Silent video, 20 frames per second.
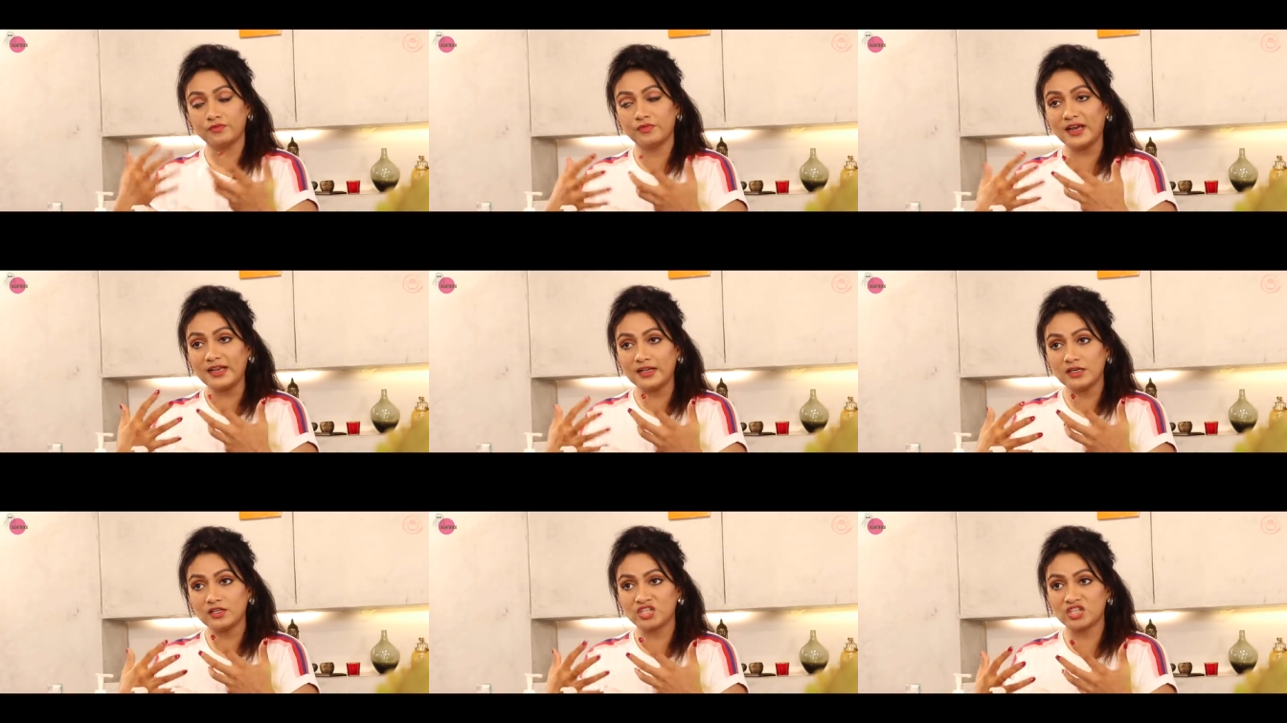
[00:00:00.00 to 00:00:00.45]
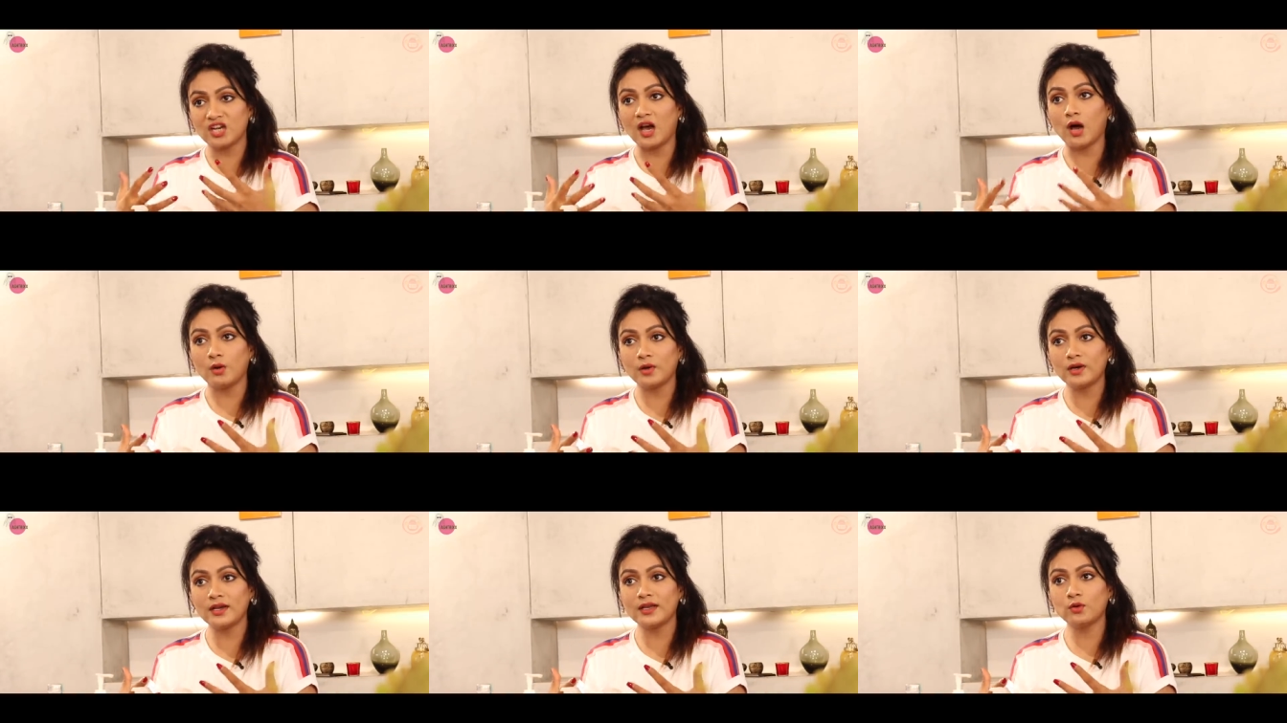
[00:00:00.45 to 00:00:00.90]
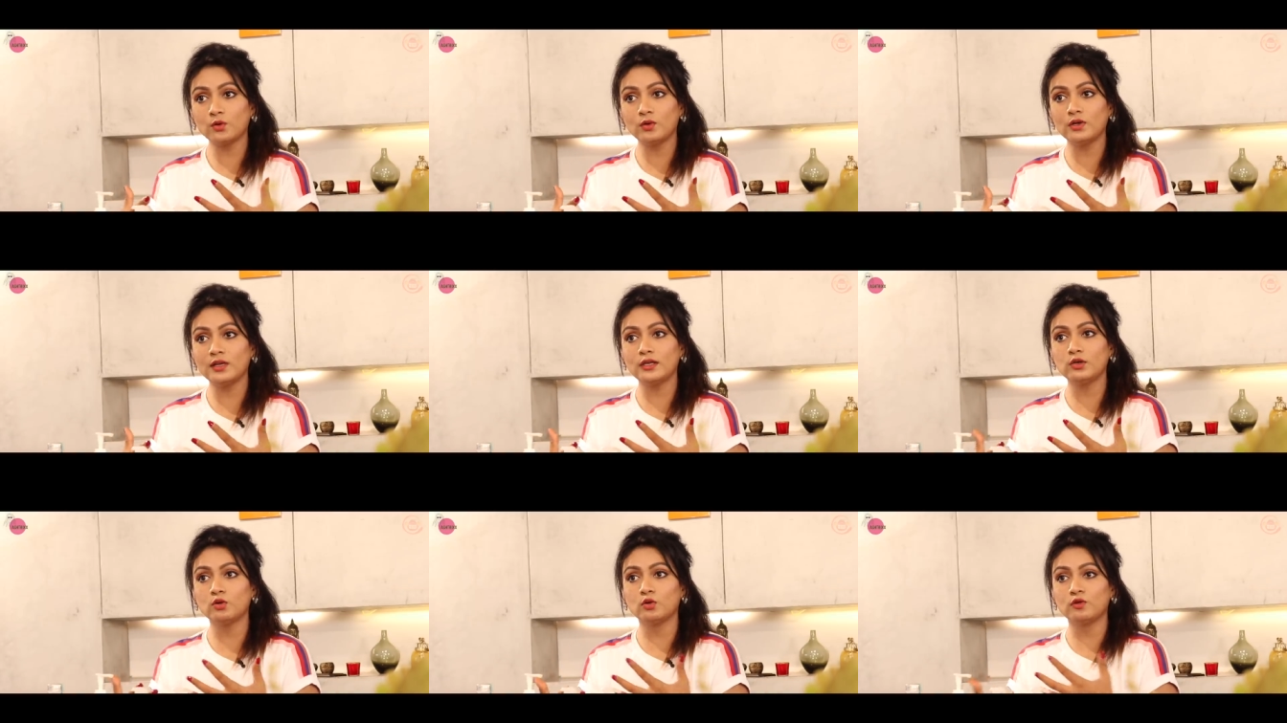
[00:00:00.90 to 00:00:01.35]
while showering
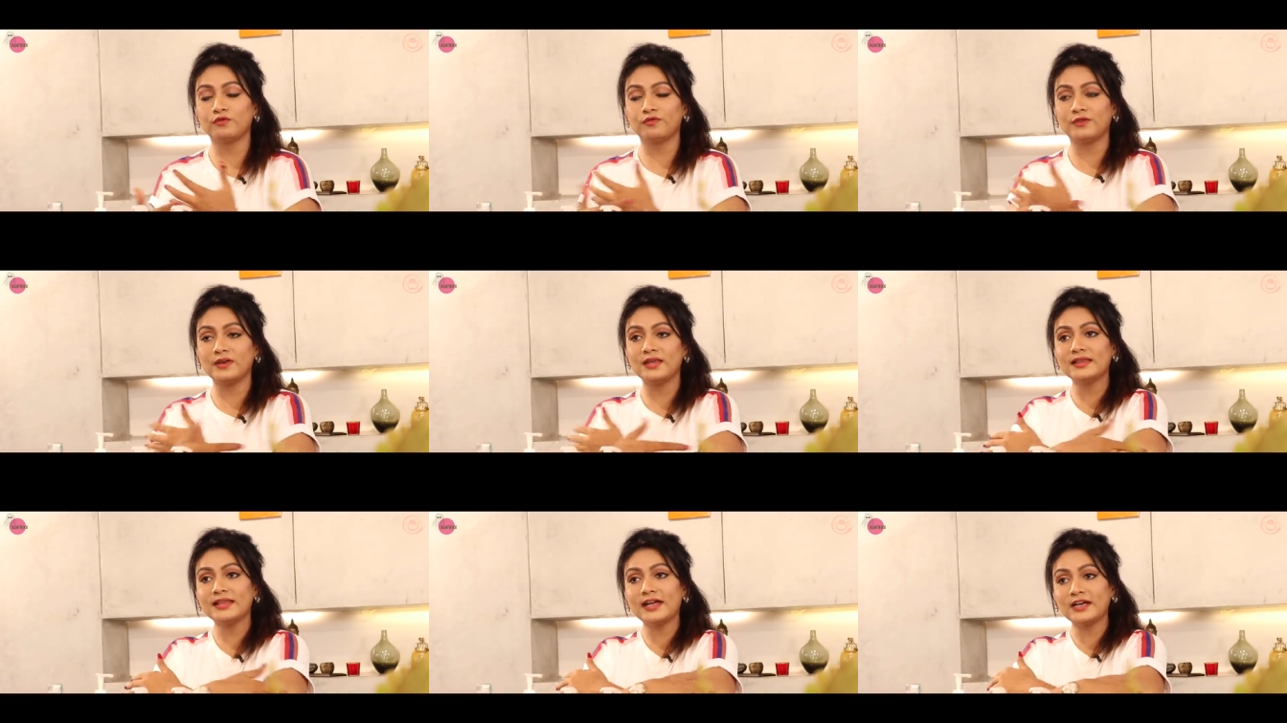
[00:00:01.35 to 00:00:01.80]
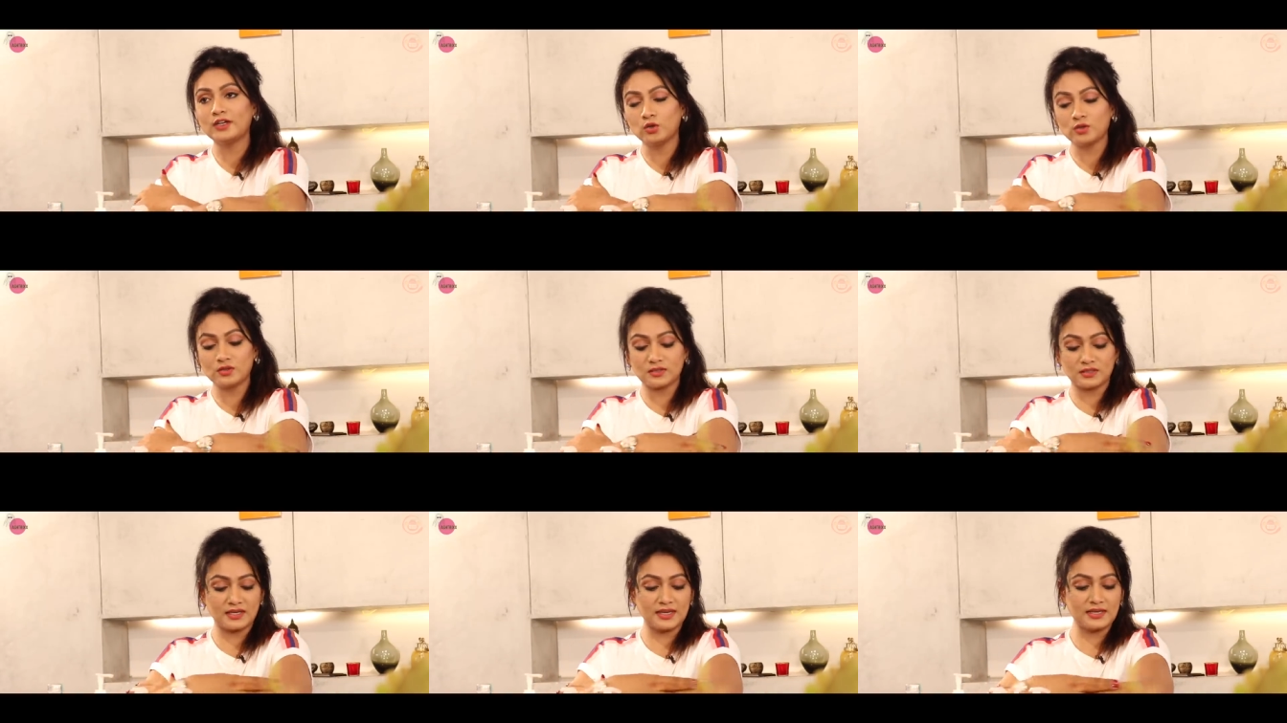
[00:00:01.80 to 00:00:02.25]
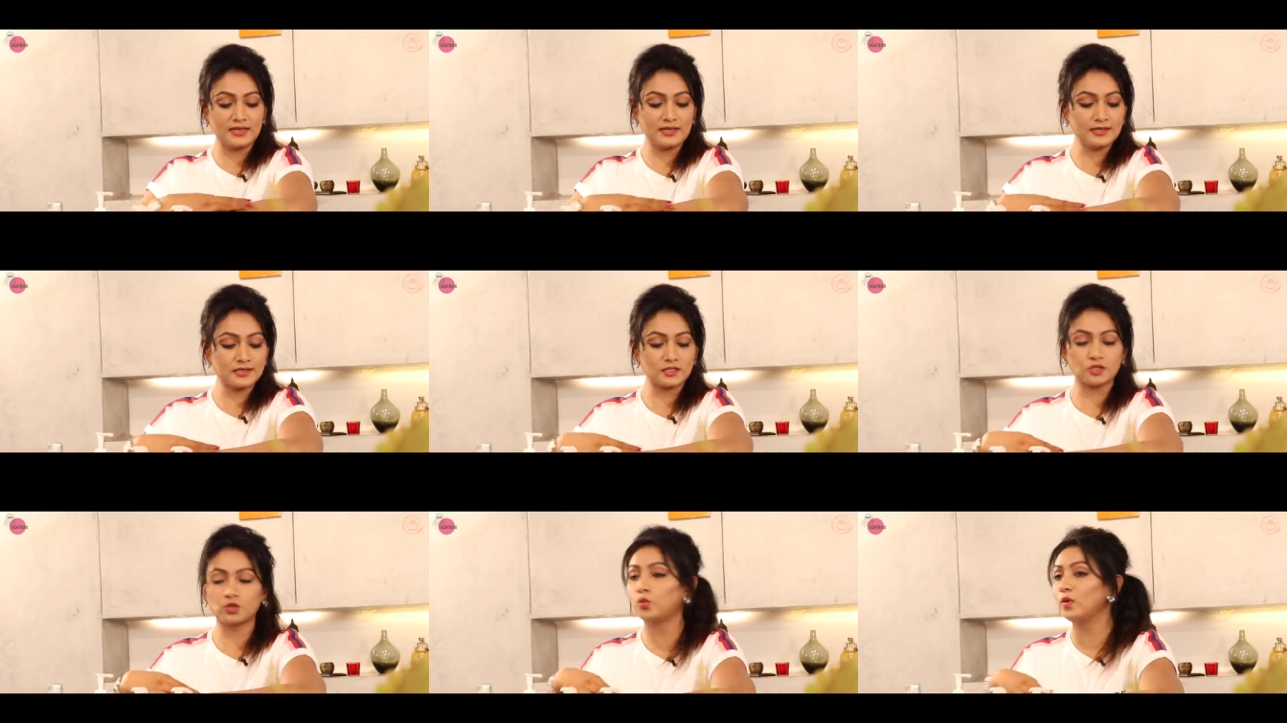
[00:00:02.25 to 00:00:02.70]
only you'll feel that your skin
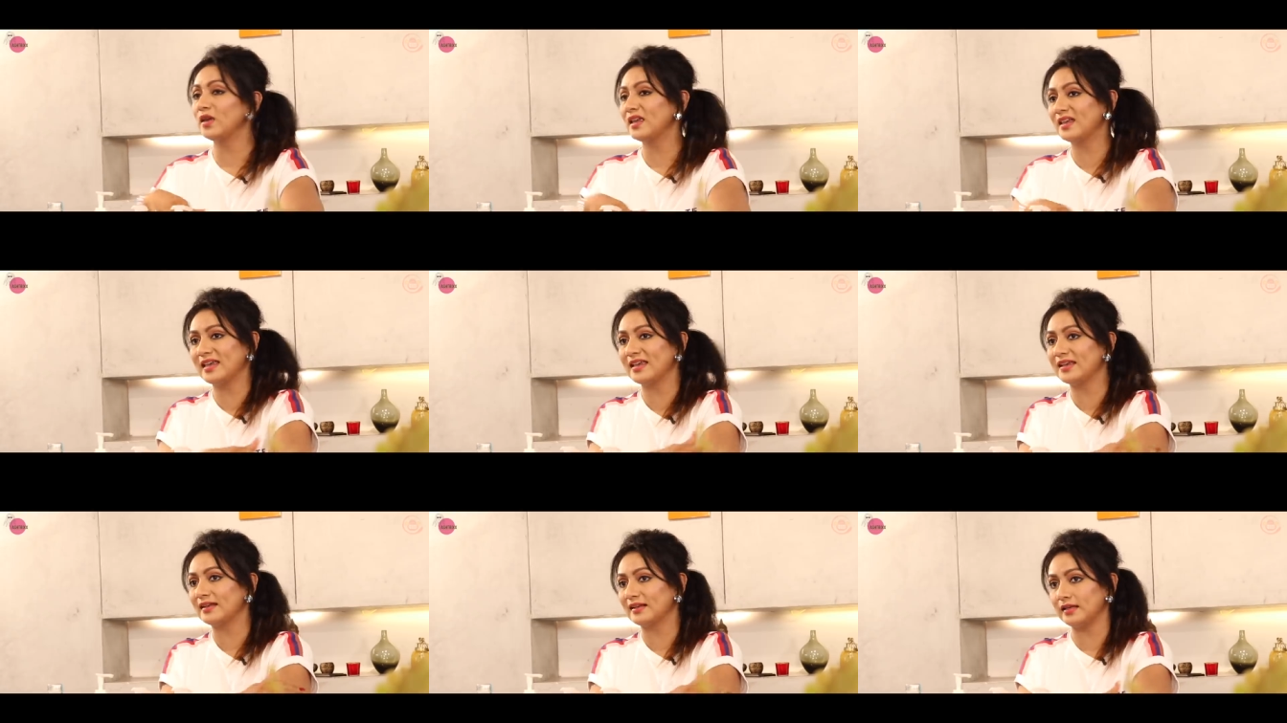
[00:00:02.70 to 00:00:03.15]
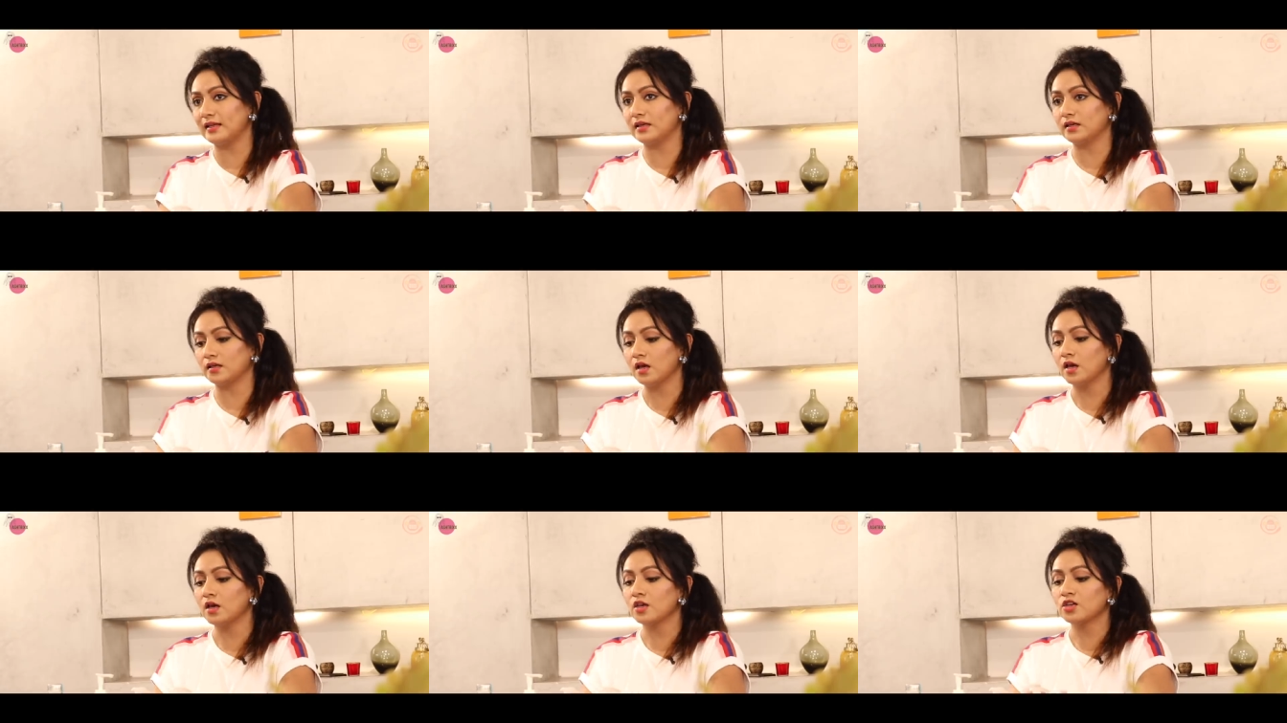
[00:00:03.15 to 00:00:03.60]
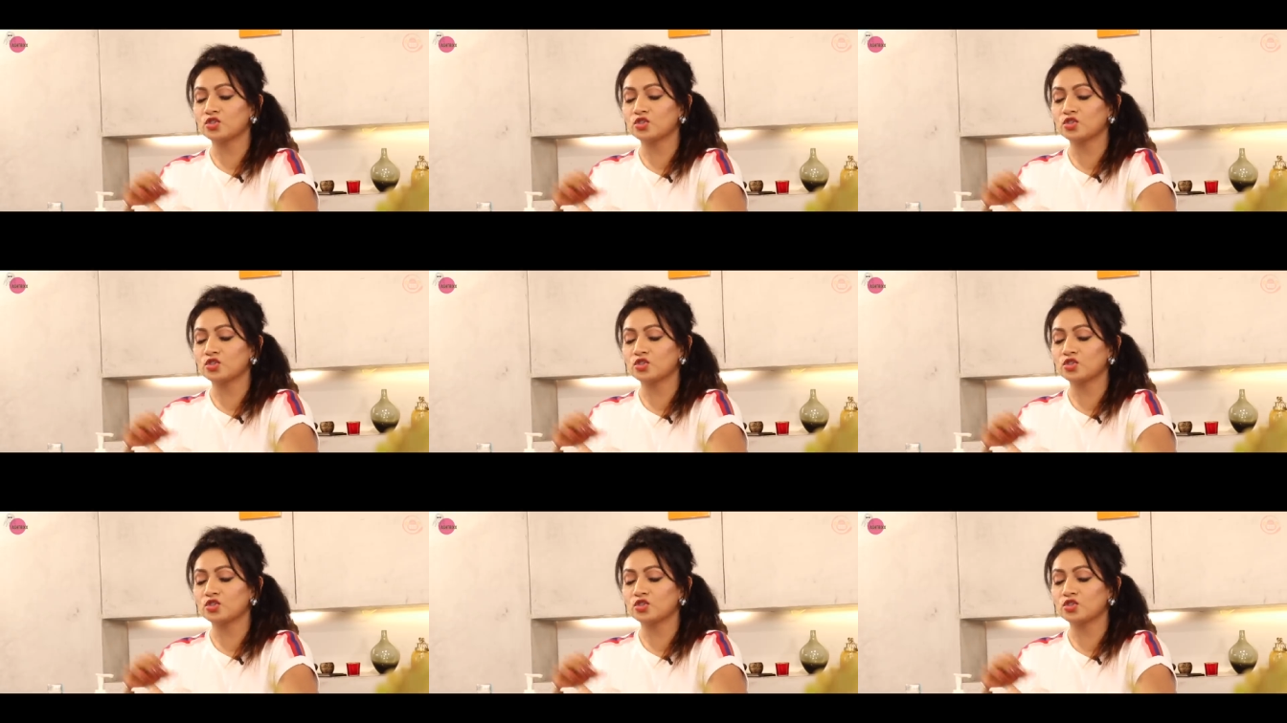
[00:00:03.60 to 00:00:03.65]
is squeaky clean.